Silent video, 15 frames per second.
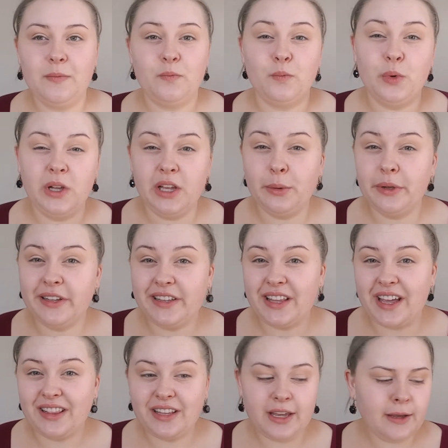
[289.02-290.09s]
really, really
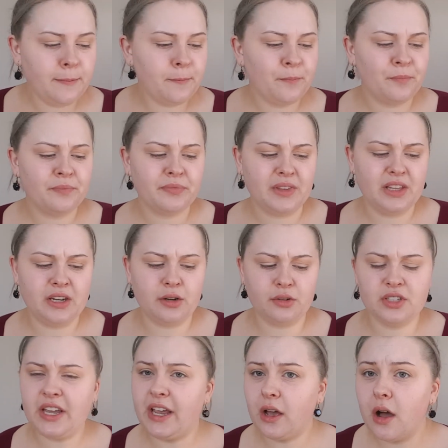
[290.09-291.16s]
lightly, and it'll
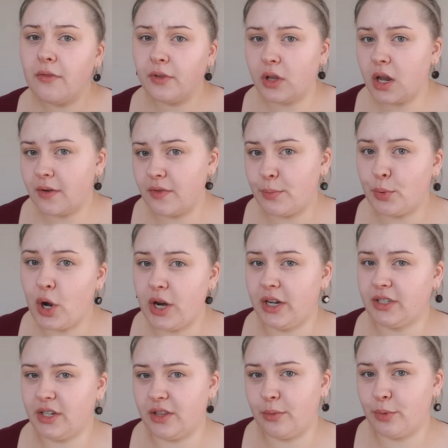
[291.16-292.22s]
take off a lot of the
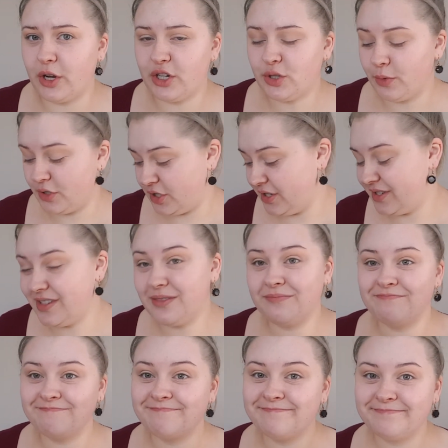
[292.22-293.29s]
product on the brush, which is
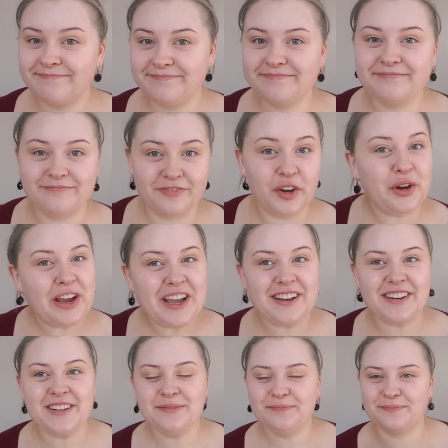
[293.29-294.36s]
very
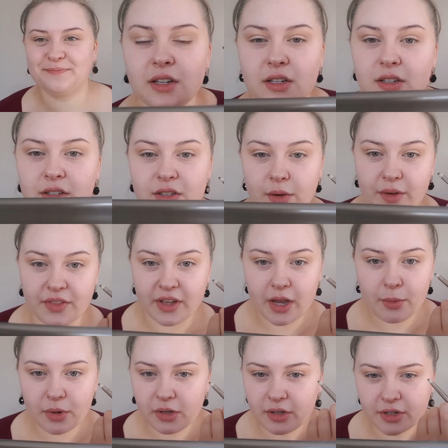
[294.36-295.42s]
handy. So I think I
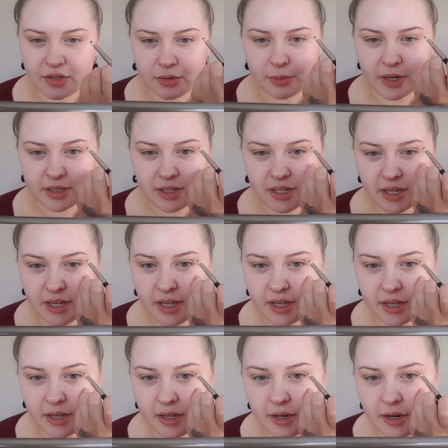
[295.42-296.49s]
want to look directly
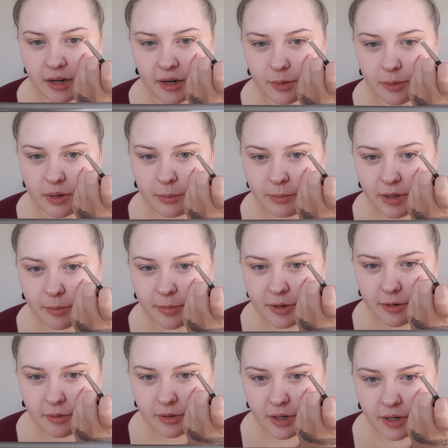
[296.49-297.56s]
ahead, and I want to map it
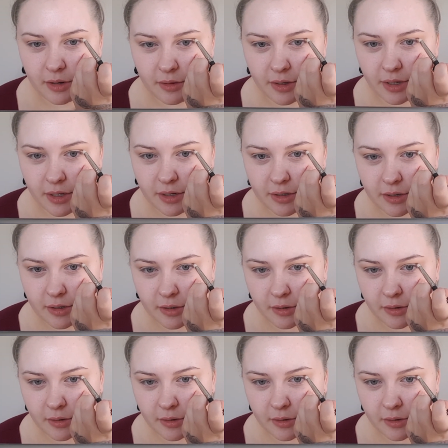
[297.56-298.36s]
out kind of like